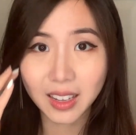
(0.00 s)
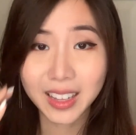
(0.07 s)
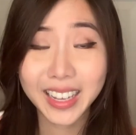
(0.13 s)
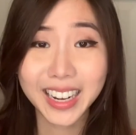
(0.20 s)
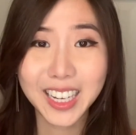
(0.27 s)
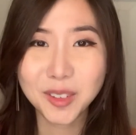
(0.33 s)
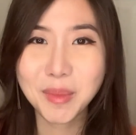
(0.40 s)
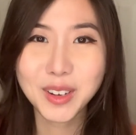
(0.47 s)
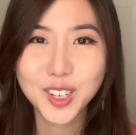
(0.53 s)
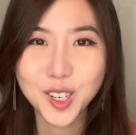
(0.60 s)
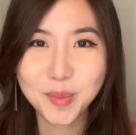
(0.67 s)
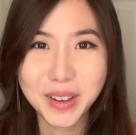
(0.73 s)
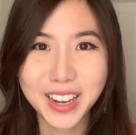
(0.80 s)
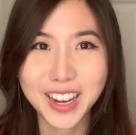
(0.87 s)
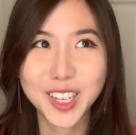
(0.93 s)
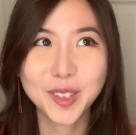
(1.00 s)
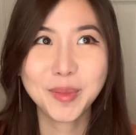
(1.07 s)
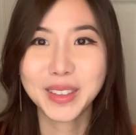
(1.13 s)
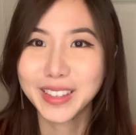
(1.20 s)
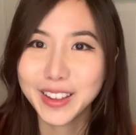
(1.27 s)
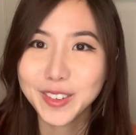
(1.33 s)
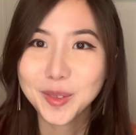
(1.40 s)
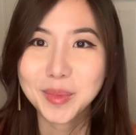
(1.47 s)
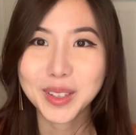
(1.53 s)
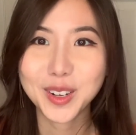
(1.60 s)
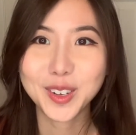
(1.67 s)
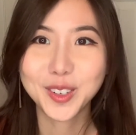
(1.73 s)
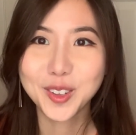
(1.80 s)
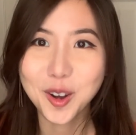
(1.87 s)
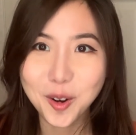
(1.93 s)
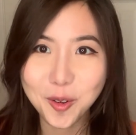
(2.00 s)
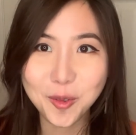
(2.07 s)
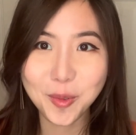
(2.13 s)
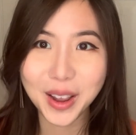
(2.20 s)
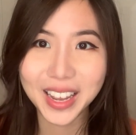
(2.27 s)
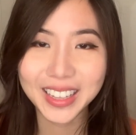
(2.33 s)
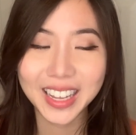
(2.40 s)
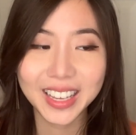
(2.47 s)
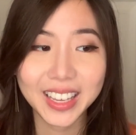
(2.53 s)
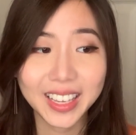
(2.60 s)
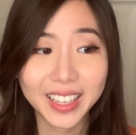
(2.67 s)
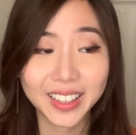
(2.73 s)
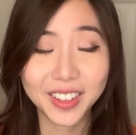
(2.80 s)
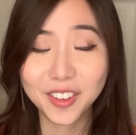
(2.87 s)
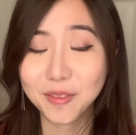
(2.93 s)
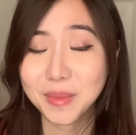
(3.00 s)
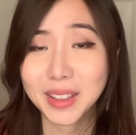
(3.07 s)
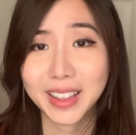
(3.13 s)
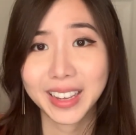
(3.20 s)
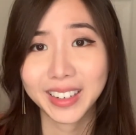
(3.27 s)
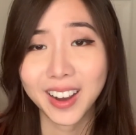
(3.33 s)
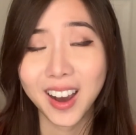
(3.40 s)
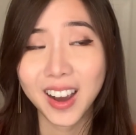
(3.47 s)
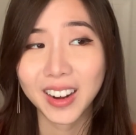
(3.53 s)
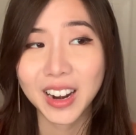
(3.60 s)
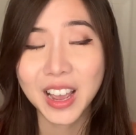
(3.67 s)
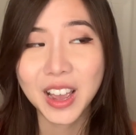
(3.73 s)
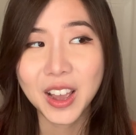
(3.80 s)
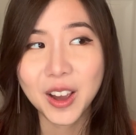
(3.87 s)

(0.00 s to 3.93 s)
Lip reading: Like as much as my husband loves me, there's no way that he can love me like God